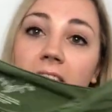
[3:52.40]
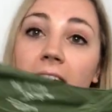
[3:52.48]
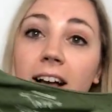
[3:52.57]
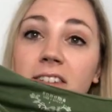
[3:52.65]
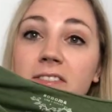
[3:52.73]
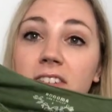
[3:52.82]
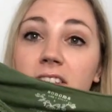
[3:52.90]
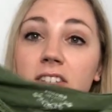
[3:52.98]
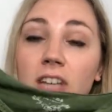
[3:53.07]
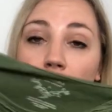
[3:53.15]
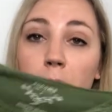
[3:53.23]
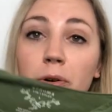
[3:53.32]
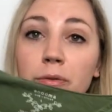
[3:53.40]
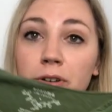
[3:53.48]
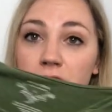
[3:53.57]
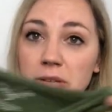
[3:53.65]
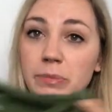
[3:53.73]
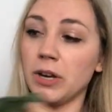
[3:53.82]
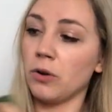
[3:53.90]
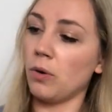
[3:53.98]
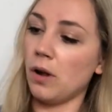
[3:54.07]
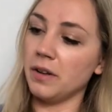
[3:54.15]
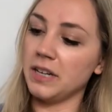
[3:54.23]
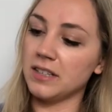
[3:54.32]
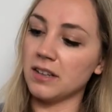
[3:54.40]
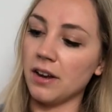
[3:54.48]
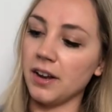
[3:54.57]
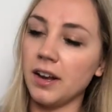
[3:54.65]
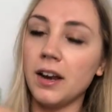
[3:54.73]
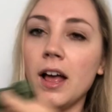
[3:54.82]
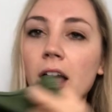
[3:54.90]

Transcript: have some redeeming qualities on it.